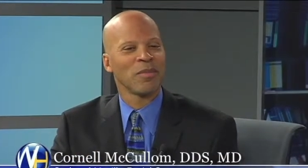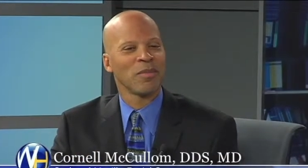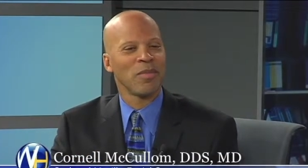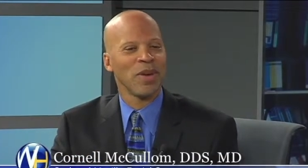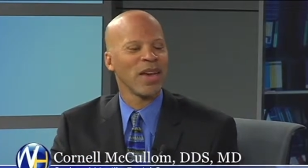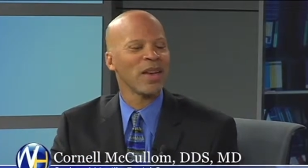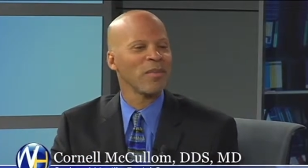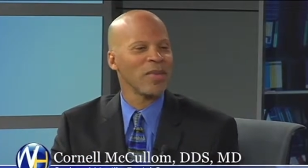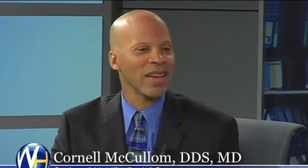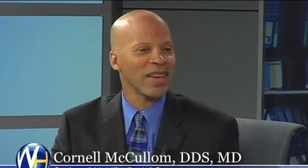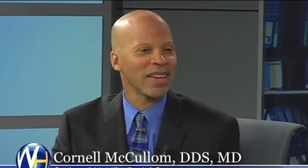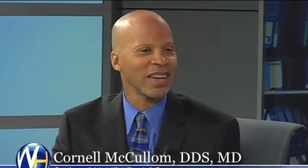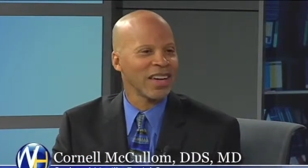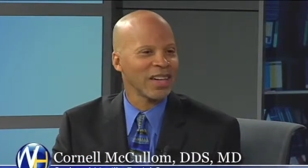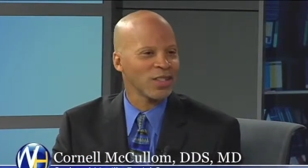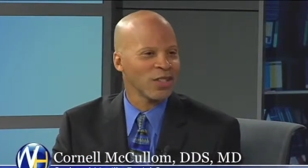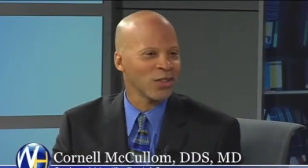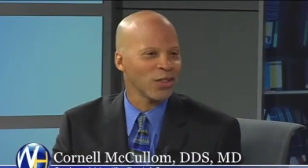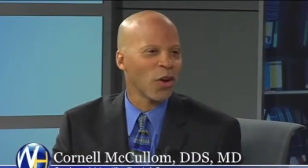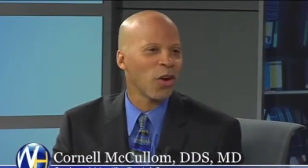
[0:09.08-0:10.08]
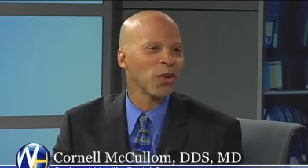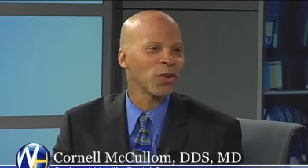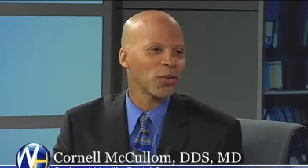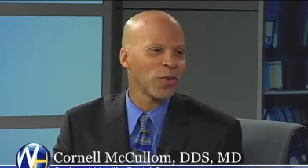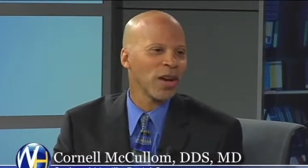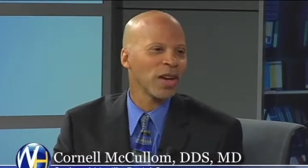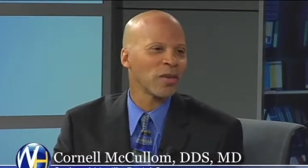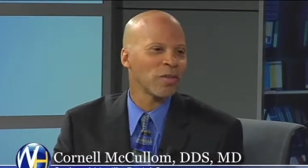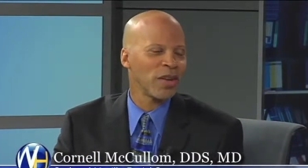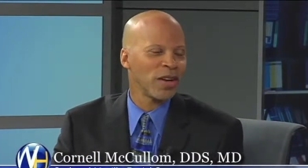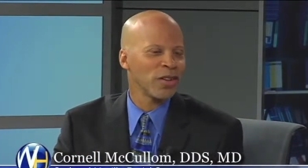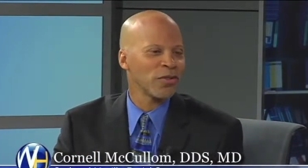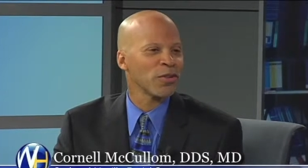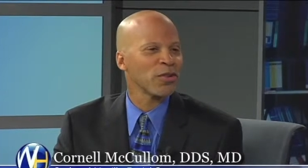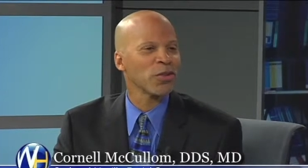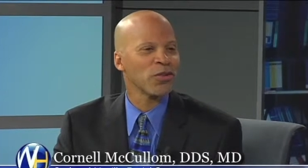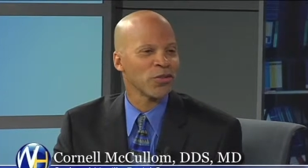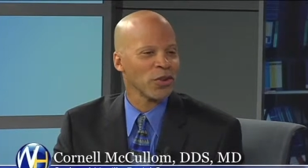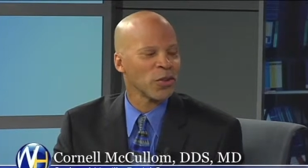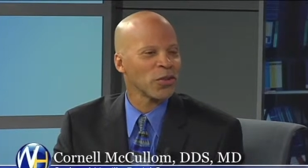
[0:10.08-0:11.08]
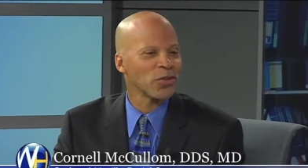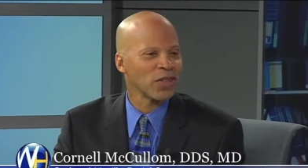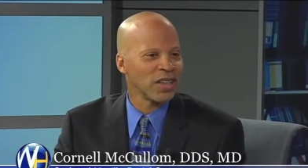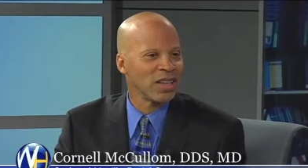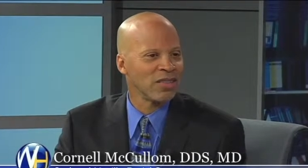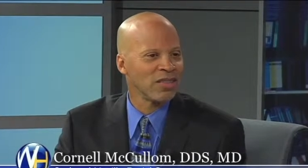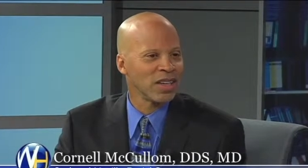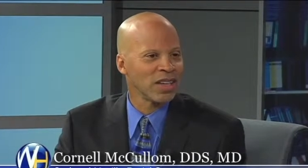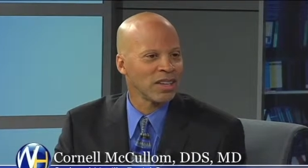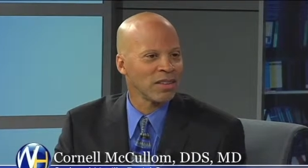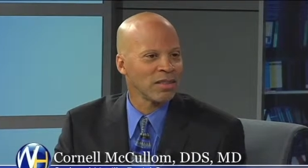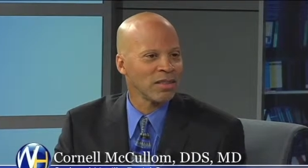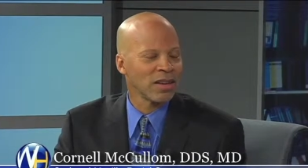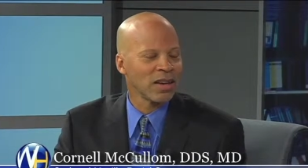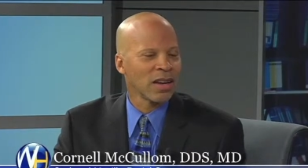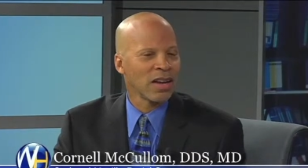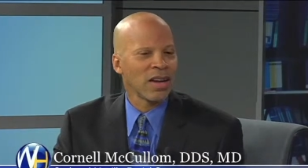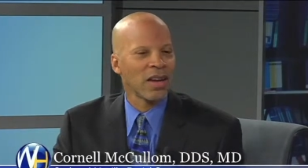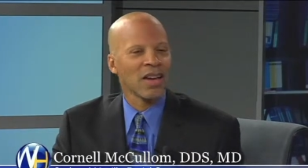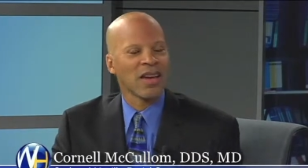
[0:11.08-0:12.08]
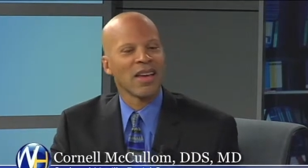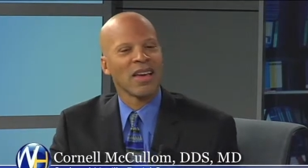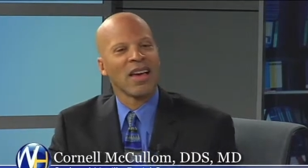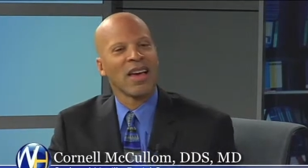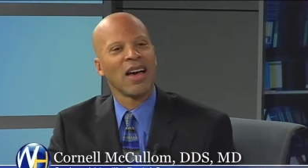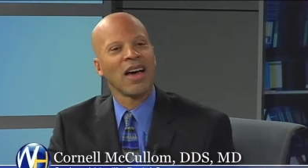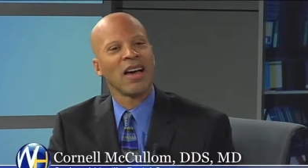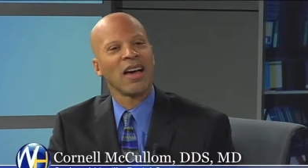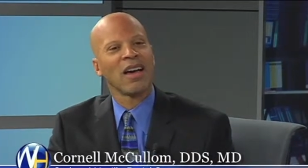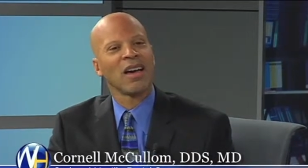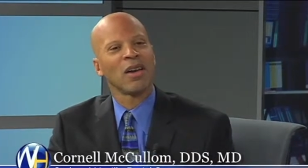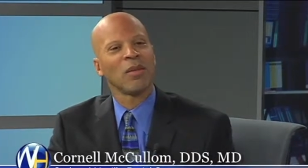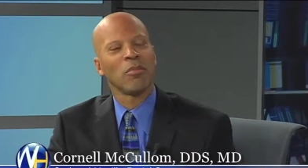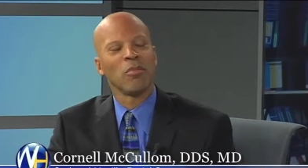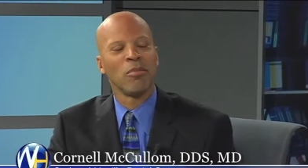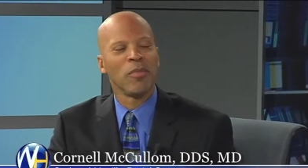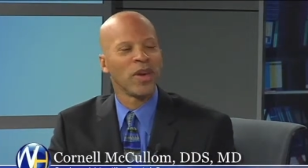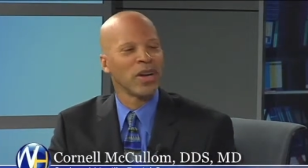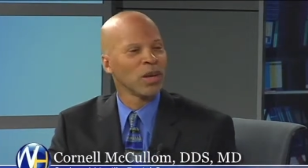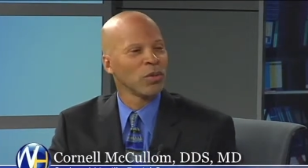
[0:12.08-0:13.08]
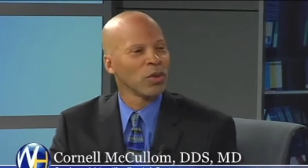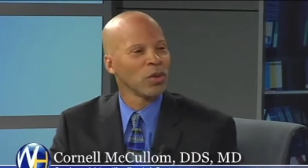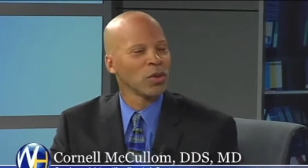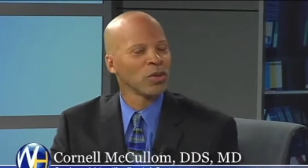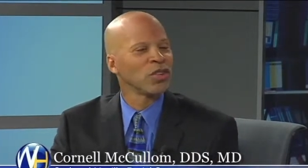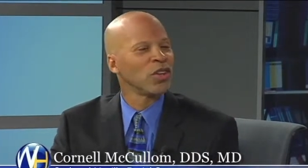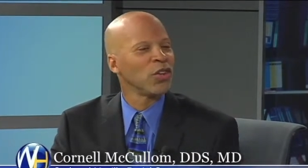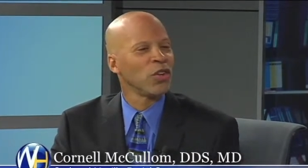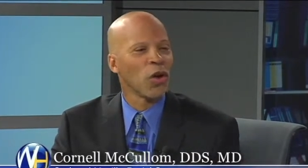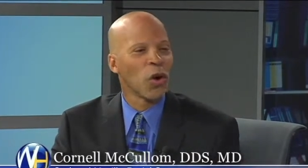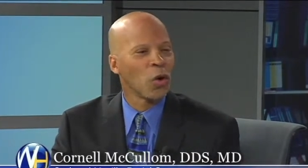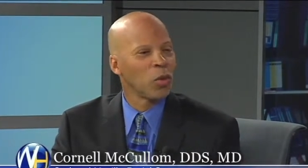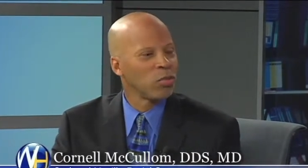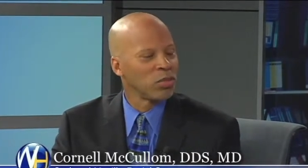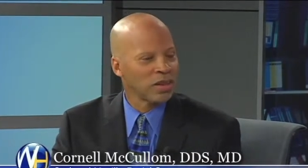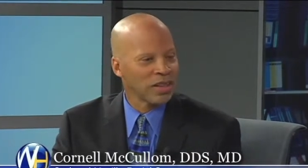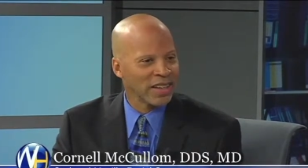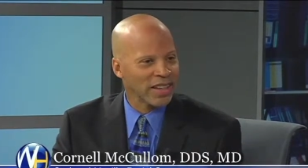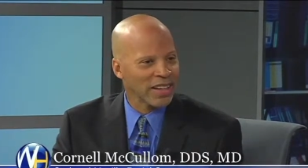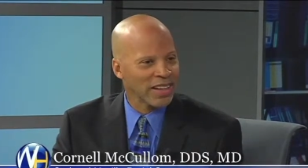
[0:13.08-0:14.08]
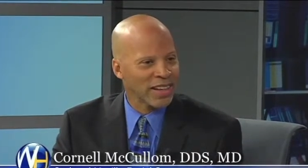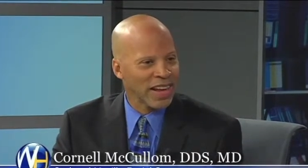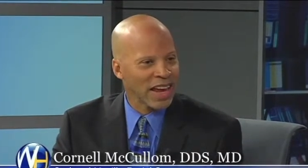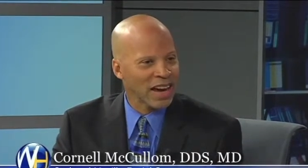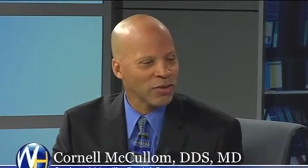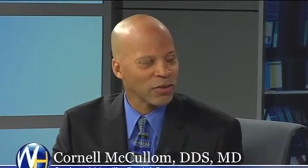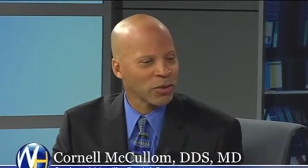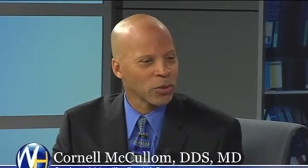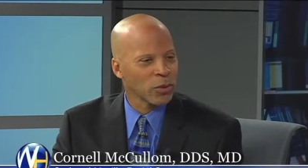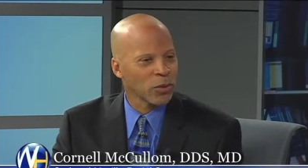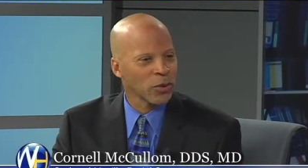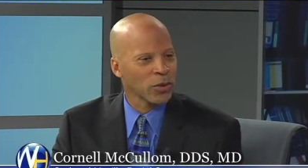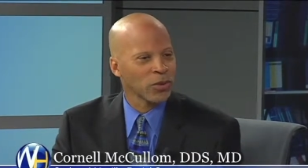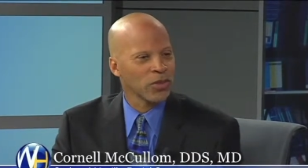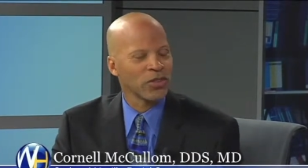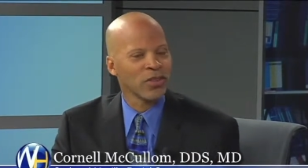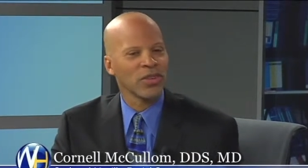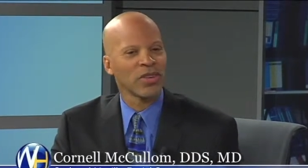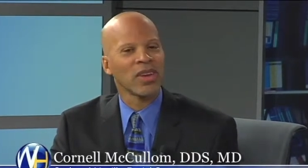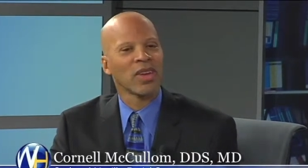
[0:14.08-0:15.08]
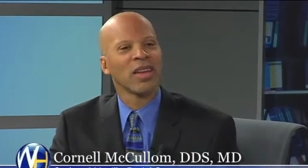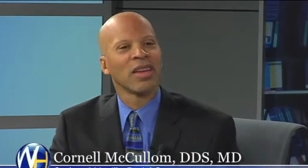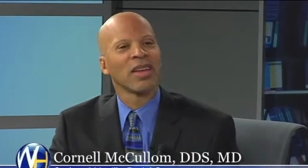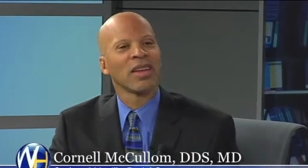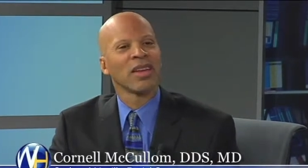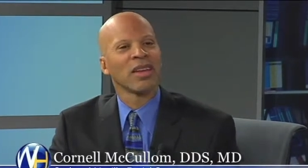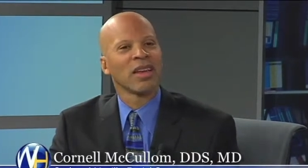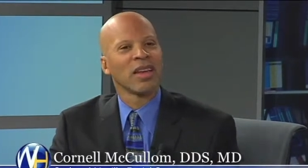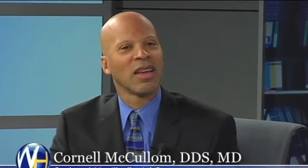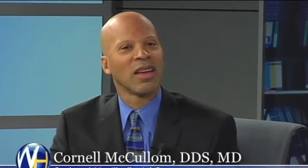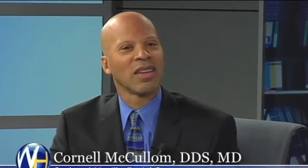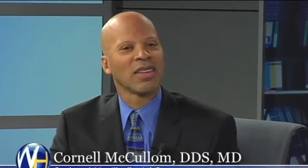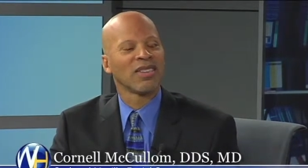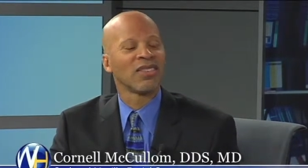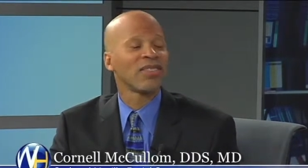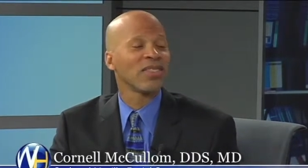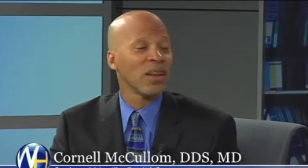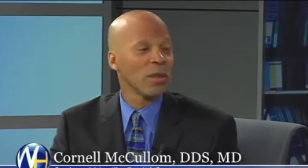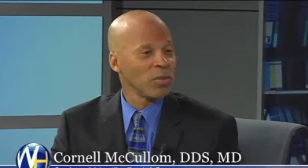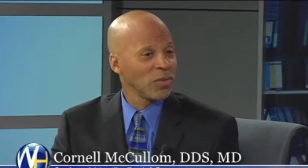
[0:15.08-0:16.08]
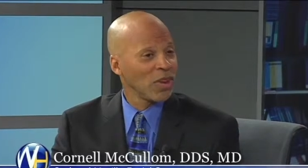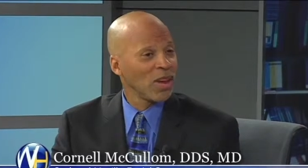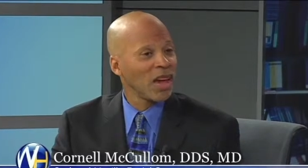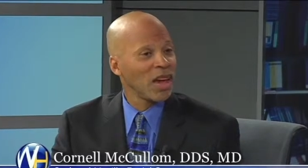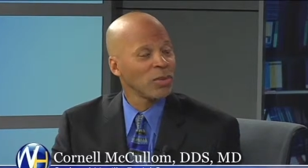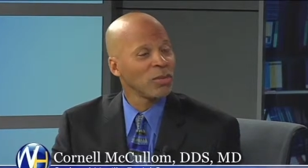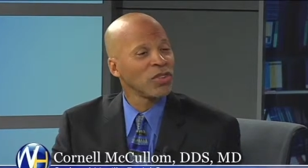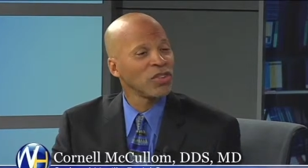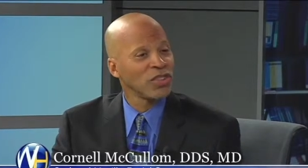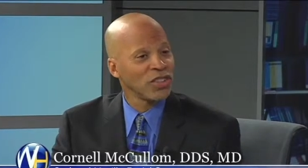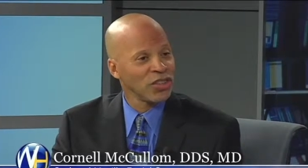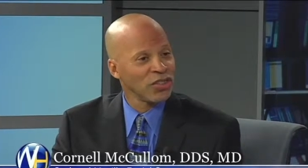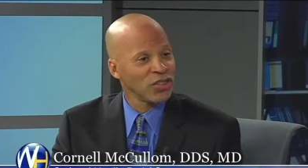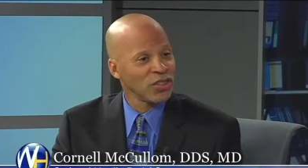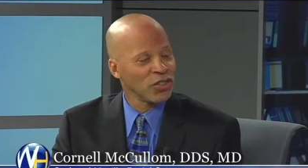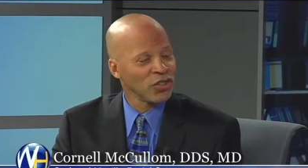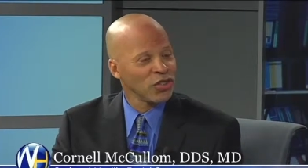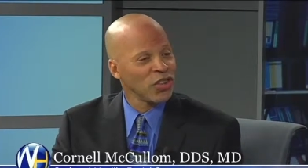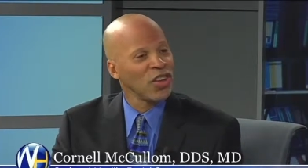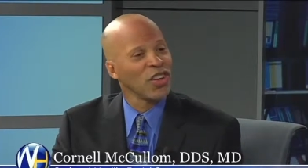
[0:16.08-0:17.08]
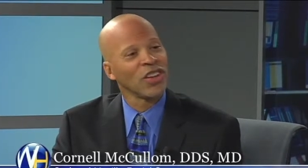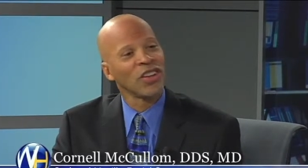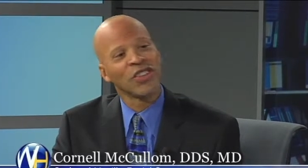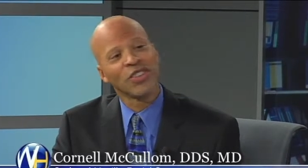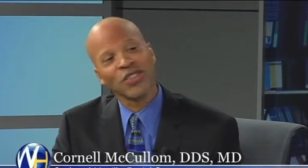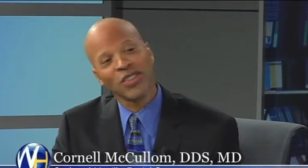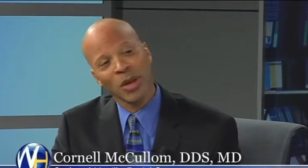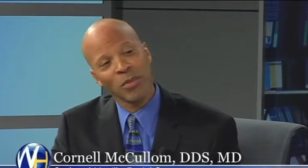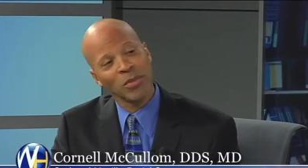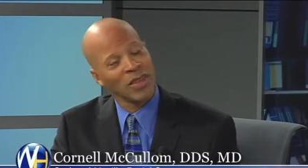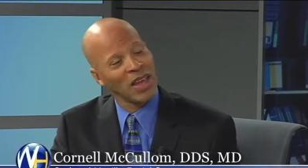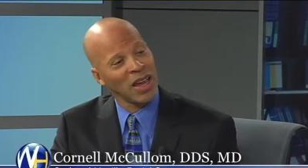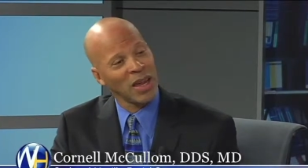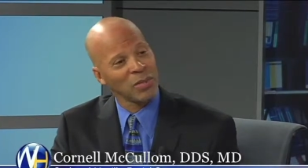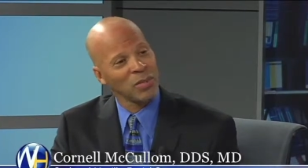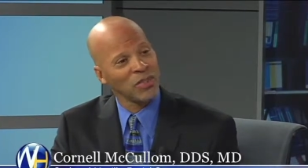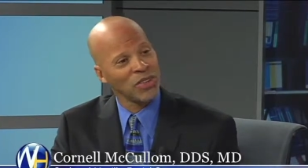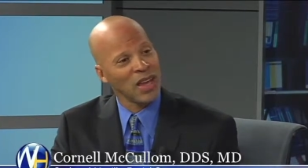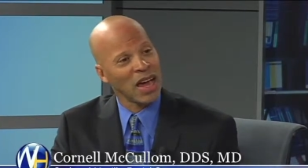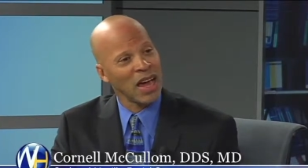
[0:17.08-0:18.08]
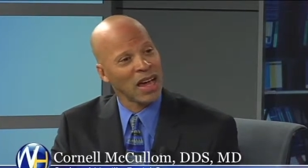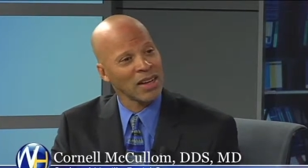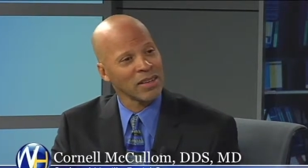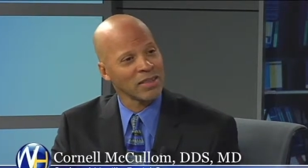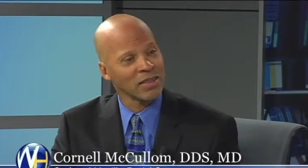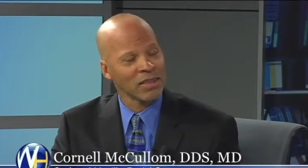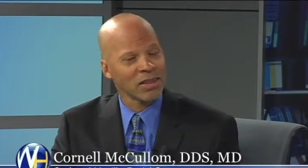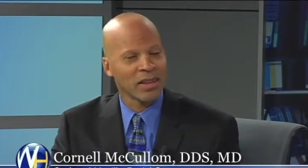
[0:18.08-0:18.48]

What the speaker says: pain medication is always recommended for the first evening, minimal to no bleeding afterwards, sometimes stitches, sometimes not.